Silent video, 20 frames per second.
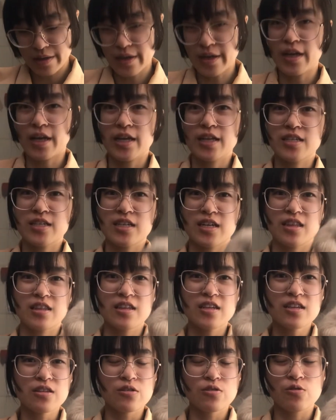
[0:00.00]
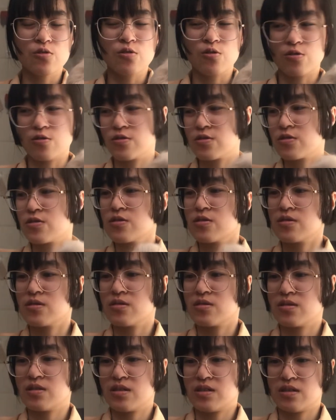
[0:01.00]
And I think the coral
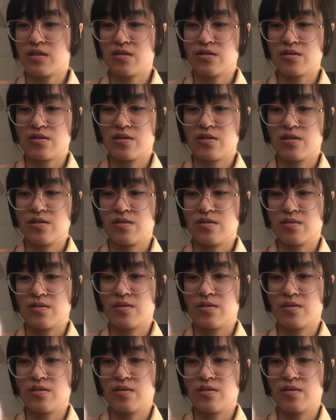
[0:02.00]
looks